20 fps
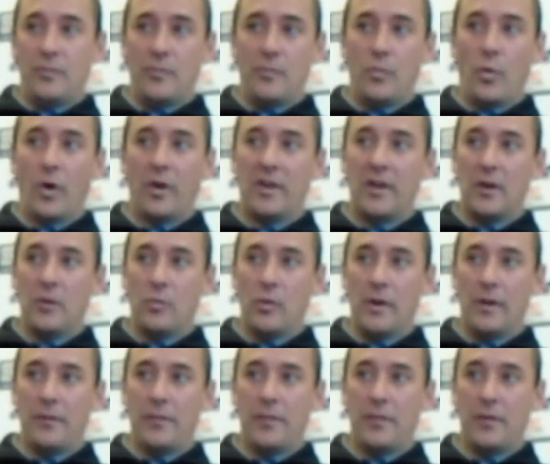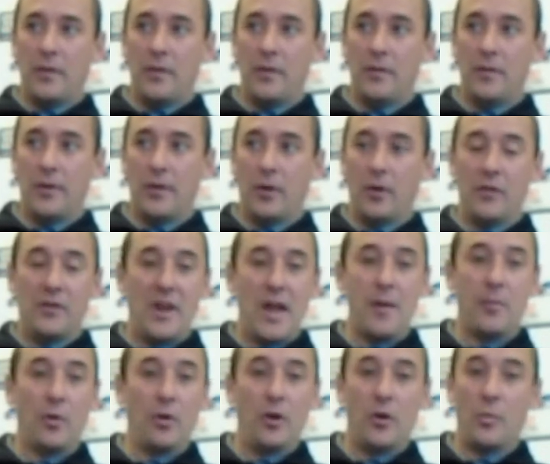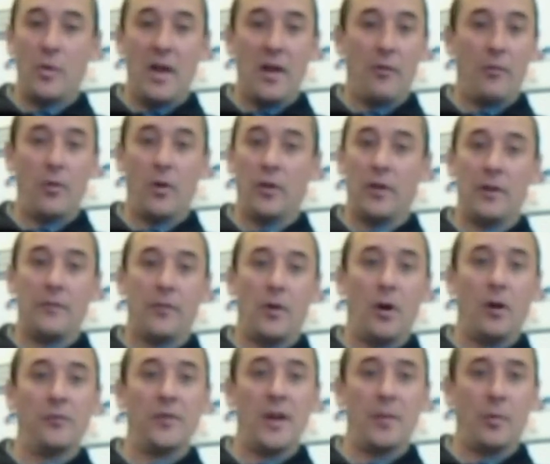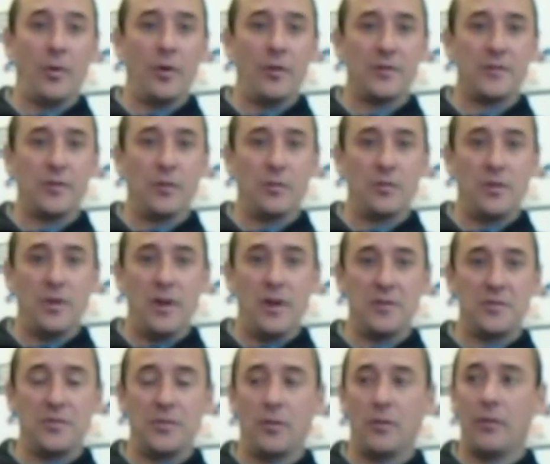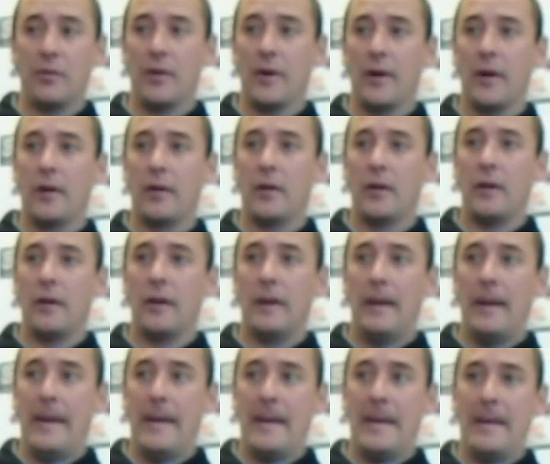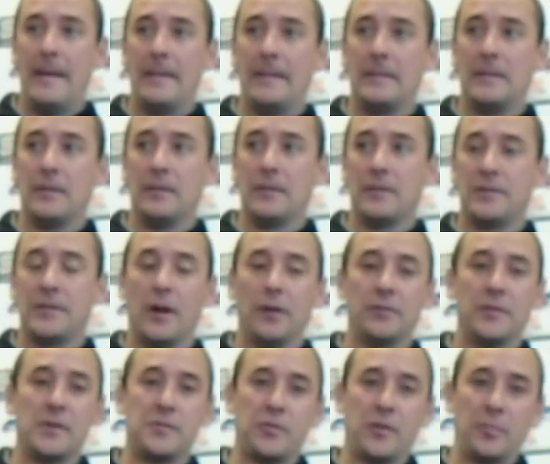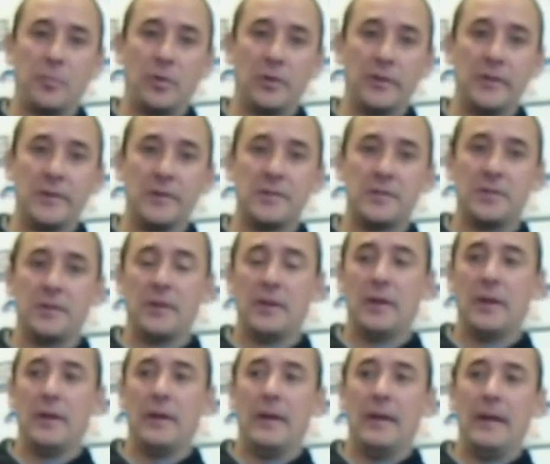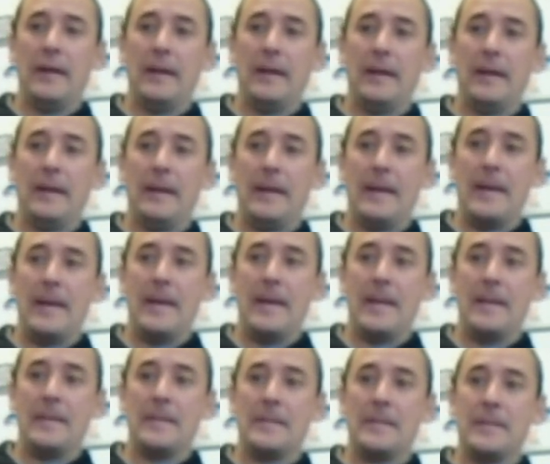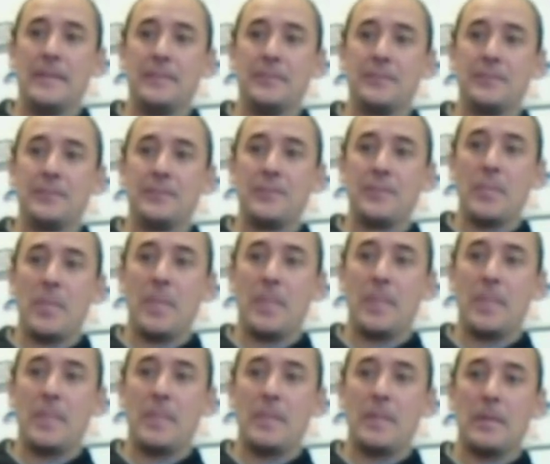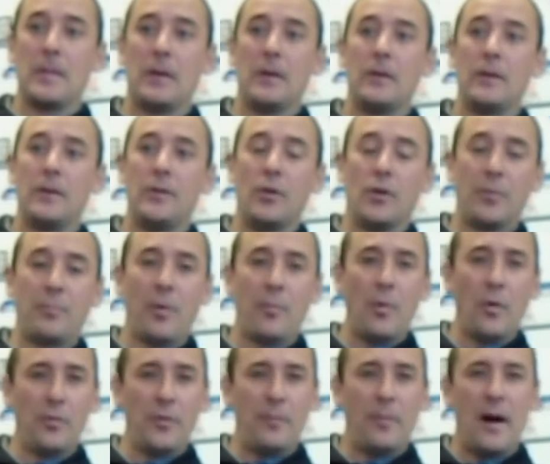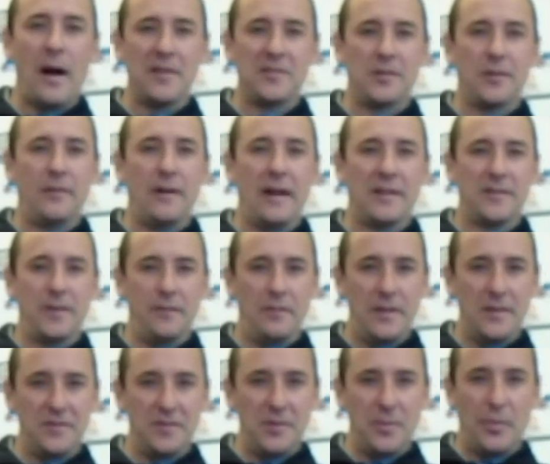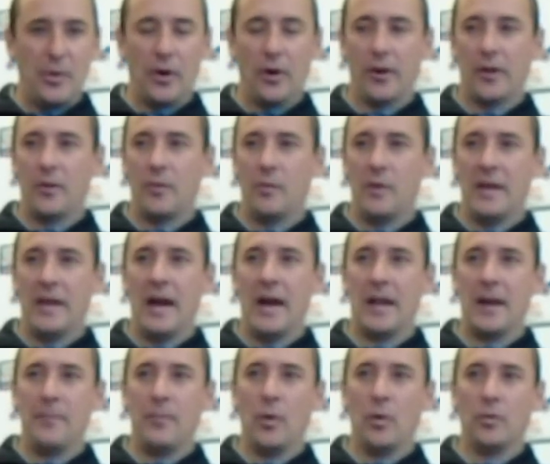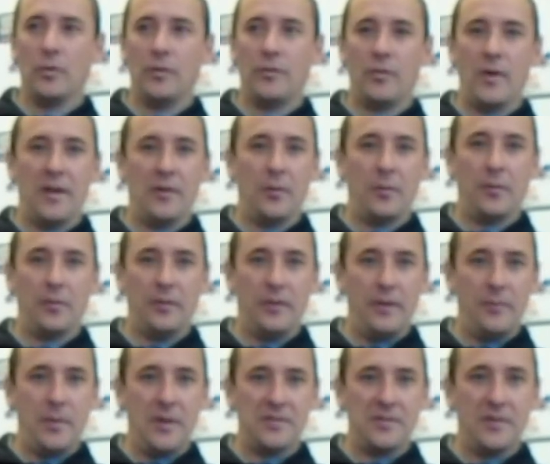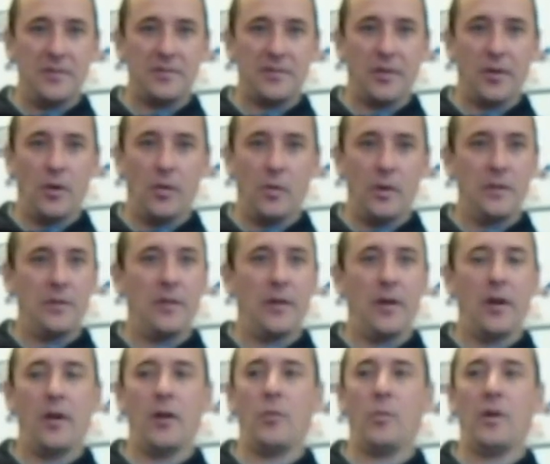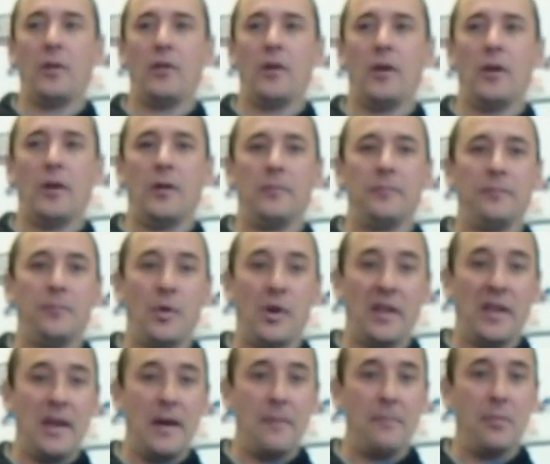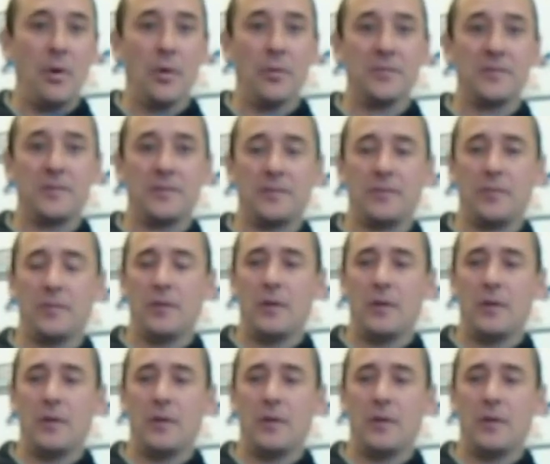working with the neighborhood, we had a really involved neighborhood association over there, and South District Police, and to promote the positive activities in the park. We got a boat rental business to go in there, Brittingham Boats,